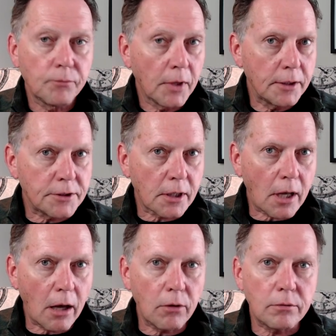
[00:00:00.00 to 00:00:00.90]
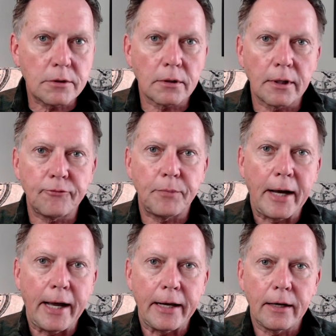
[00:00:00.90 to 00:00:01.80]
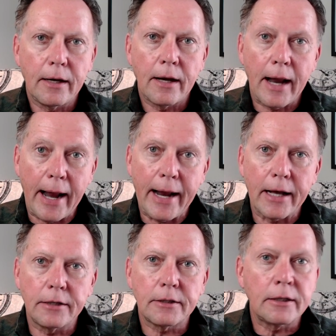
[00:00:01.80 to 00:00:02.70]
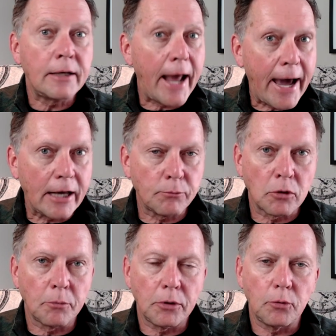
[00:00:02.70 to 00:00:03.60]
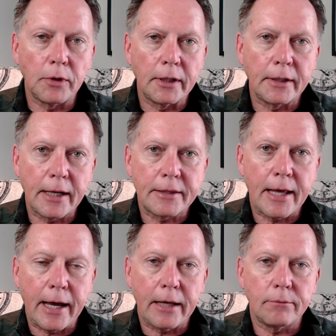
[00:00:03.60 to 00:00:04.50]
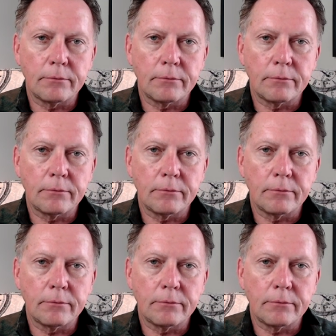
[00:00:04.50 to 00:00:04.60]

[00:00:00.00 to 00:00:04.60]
It's a code to live by, and an admirable one at that.